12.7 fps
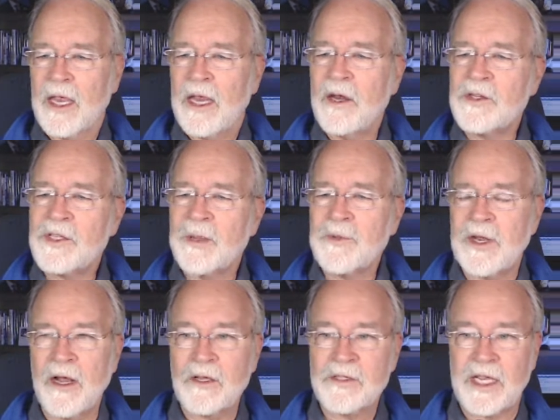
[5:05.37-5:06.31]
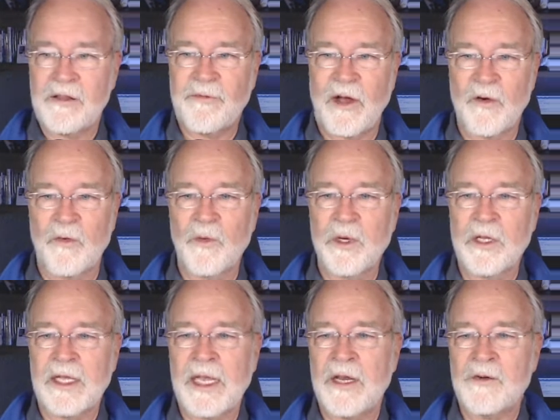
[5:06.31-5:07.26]
Here's something else I found
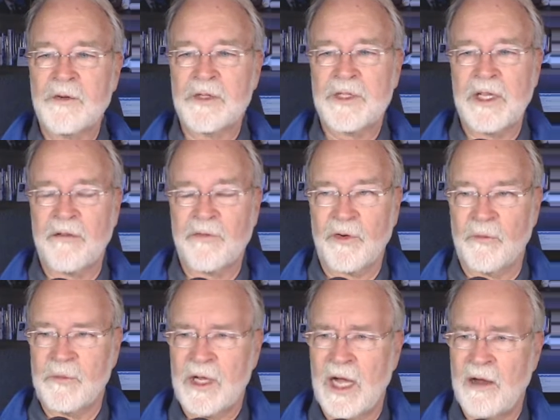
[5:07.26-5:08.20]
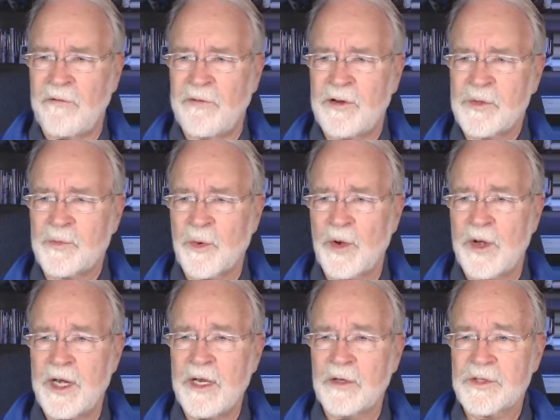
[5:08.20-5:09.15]
really interesting from Tom Fishburne.
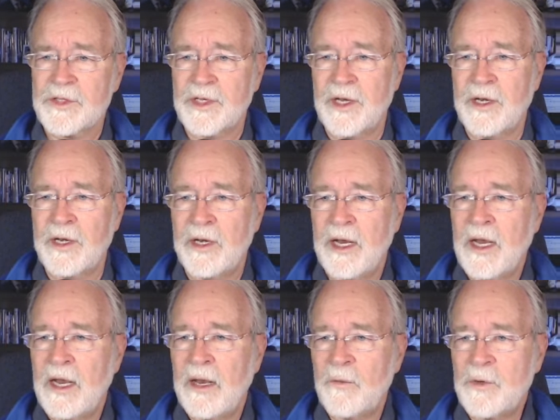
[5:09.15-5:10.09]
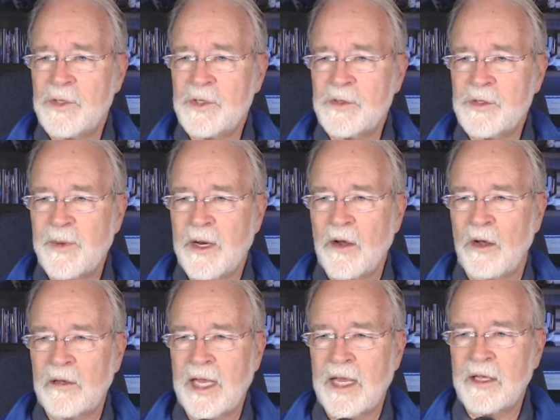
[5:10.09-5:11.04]
Nielsen, which used to be
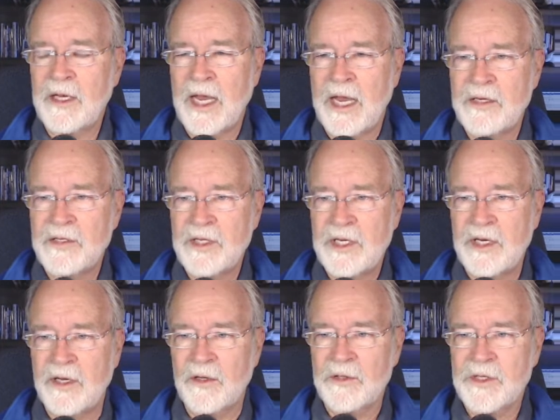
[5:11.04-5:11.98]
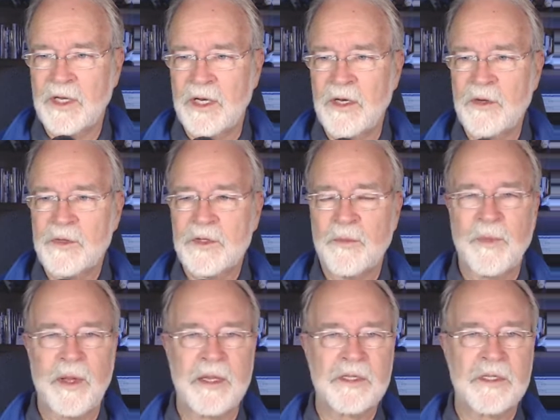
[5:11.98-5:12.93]
called AC Nielsen,
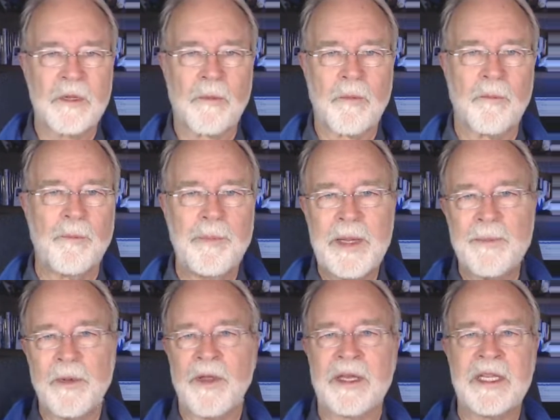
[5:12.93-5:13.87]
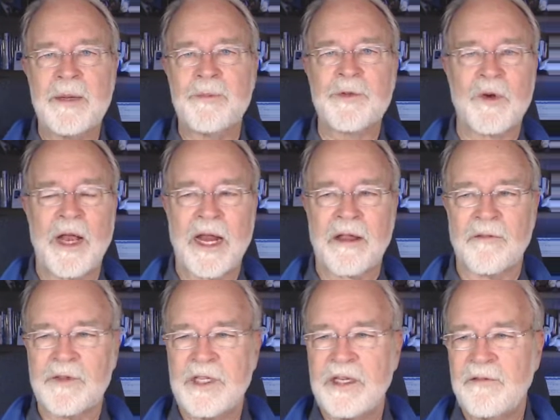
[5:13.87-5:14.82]
it's the people that keep track
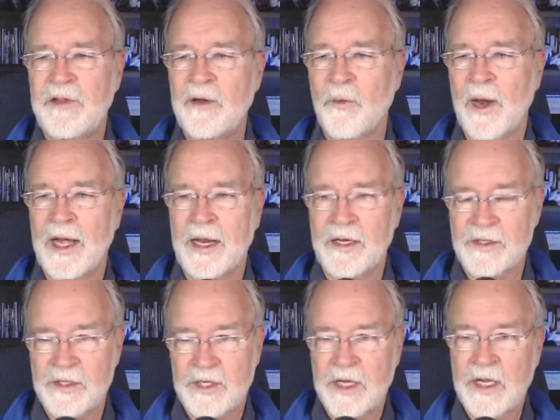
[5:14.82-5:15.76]
of TV ratings.